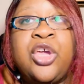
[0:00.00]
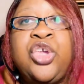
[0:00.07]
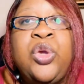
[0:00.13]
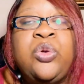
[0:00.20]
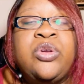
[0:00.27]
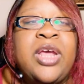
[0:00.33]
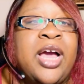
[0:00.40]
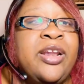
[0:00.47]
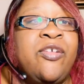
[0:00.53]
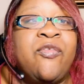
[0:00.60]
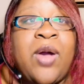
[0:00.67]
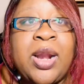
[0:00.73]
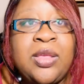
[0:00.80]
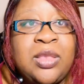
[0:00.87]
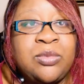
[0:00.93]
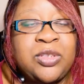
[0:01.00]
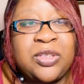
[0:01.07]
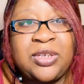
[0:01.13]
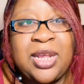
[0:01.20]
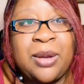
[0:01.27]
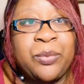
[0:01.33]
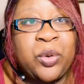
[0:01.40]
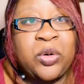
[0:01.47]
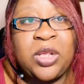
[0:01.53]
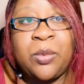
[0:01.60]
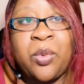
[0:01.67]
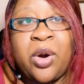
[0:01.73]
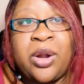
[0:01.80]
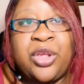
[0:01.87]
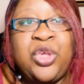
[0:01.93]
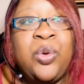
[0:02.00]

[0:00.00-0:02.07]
You uninvited them to the damn birthday party.